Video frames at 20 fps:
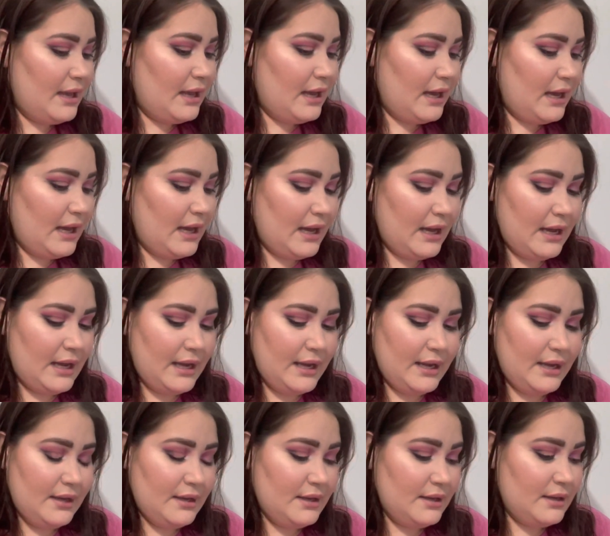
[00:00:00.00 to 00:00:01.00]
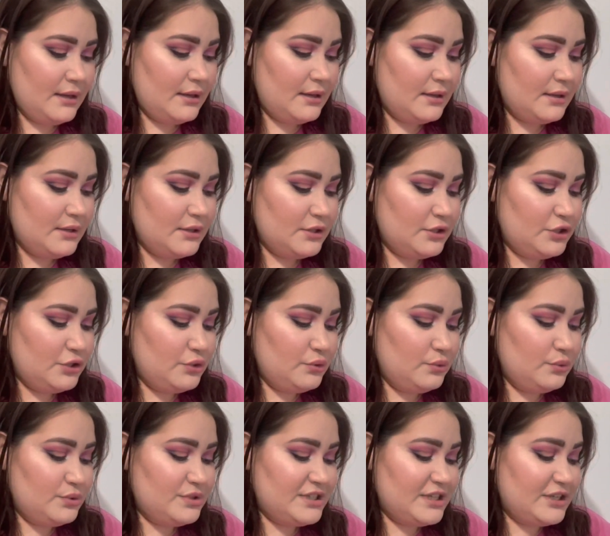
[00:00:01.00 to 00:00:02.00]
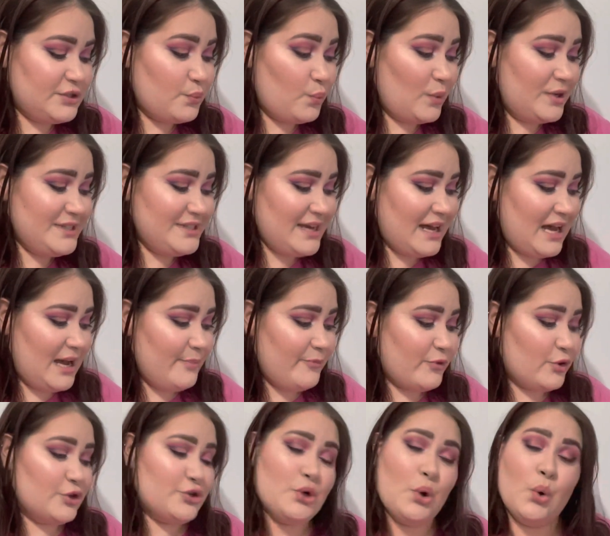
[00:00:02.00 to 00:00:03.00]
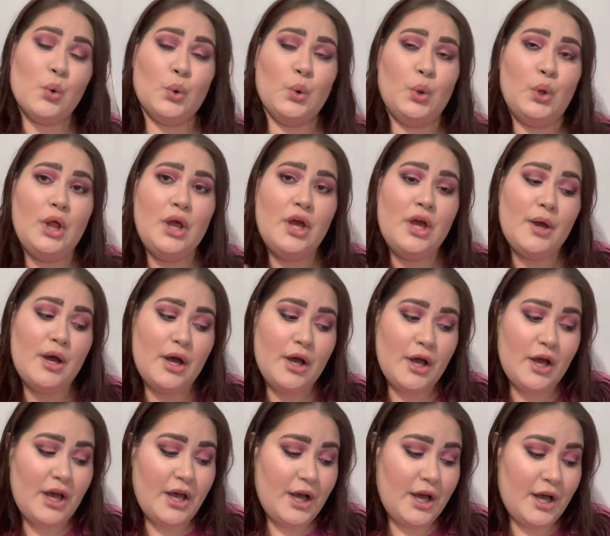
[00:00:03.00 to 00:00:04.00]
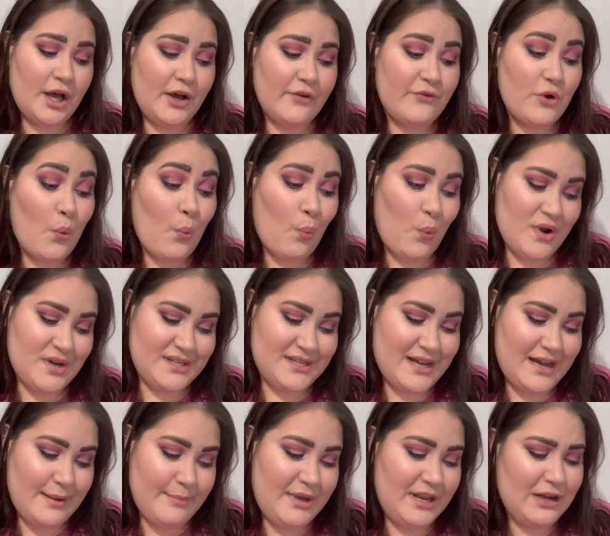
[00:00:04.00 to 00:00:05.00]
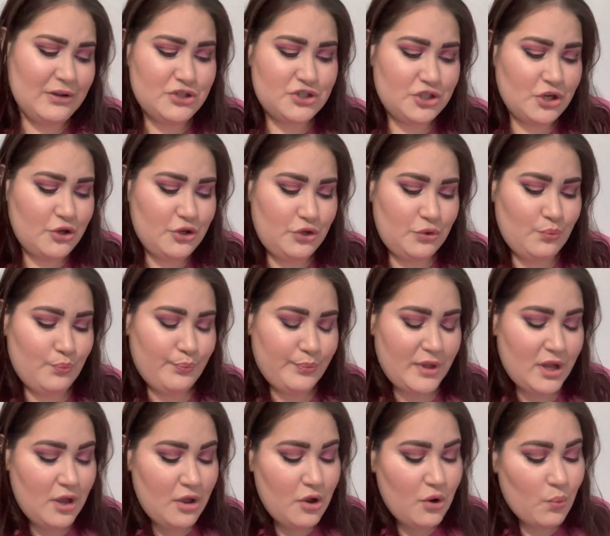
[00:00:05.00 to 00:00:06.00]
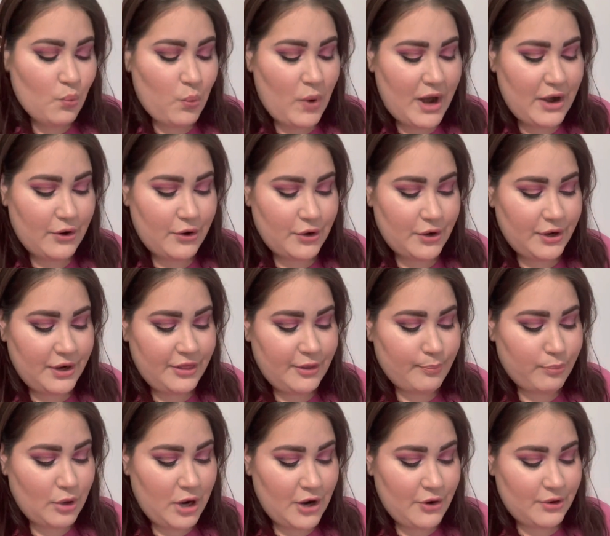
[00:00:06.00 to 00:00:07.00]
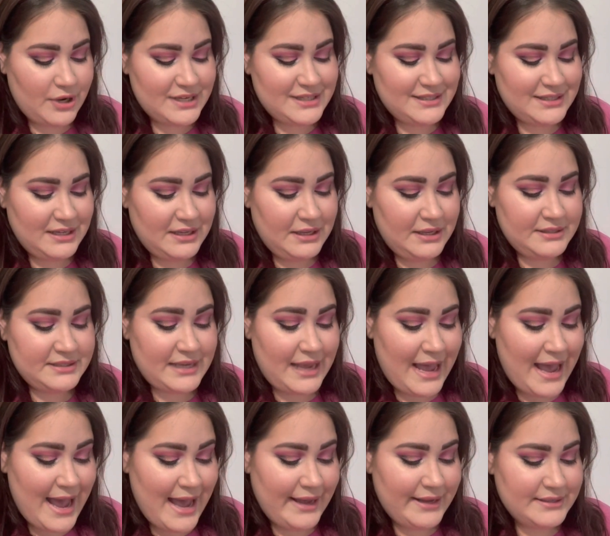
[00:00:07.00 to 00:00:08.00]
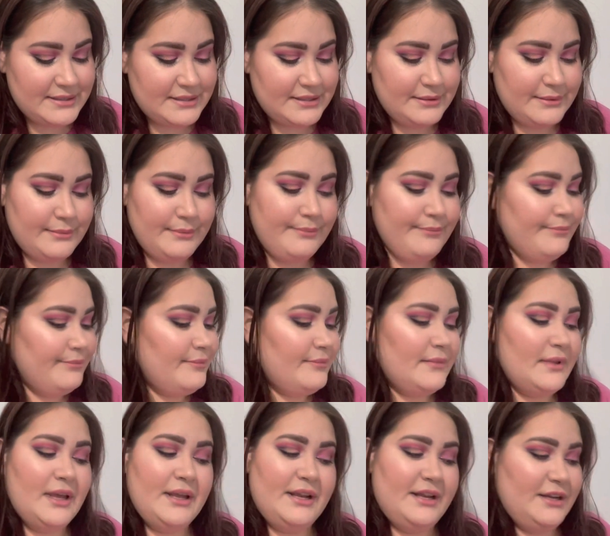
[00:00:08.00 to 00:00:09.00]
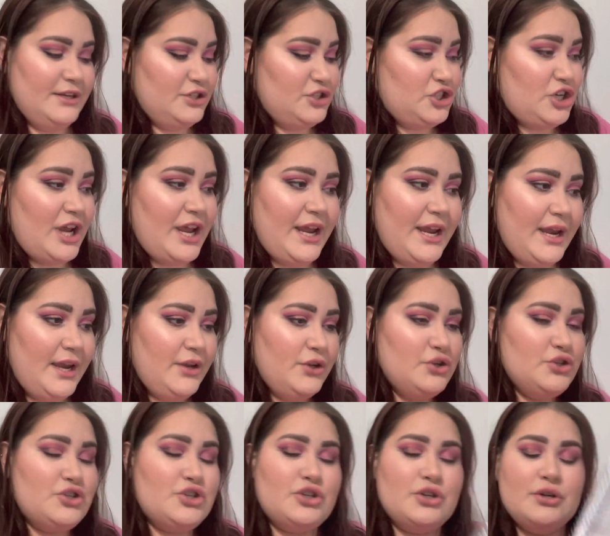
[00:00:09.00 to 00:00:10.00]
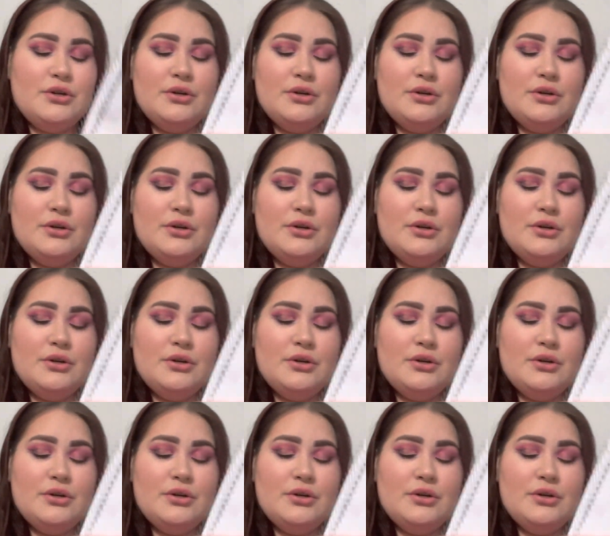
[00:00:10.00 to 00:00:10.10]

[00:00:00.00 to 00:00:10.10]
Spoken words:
I used it one time for a total of one time. And I'll show you where the progress is at. It didn't change.